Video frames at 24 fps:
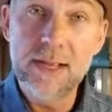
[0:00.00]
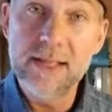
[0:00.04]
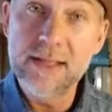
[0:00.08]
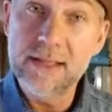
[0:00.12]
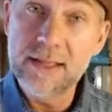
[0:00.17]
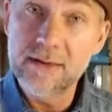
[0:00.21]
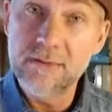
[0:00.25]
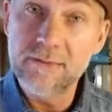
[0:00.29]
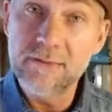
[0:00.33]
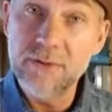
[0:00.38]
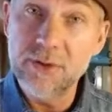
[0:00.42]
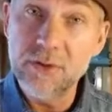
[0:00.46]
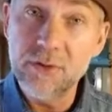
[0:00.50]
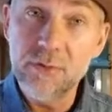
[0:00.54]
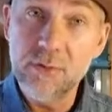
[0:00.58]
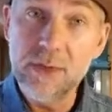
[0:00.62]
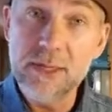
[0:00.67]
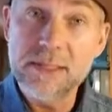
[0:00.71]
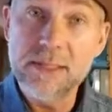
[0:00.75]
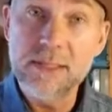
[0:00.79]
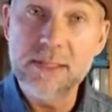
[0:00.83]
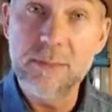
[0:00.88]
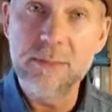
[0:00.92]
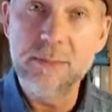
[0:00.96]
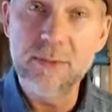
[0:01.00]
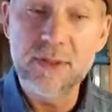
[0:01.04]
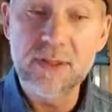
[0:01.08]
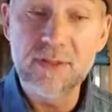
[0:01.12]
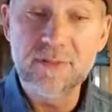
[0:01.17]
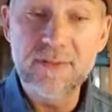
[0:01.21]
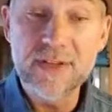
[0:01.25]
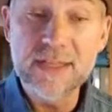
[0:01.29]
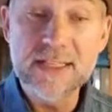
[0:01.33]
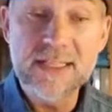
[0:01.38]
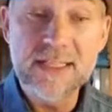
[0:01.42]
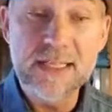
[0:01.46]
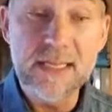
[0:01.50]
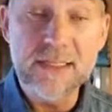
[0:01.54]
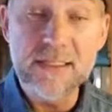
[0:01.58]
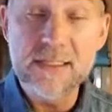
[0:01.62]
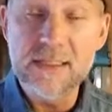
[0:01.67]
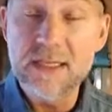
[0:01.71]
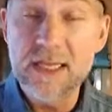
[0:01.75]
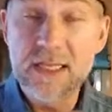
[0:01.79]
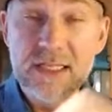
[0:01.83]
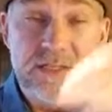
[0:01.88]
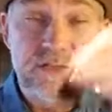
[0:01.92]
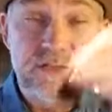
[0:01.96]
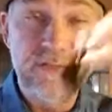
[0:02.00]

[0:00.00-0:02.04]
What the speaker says: and then fill the rest up with the V6. It's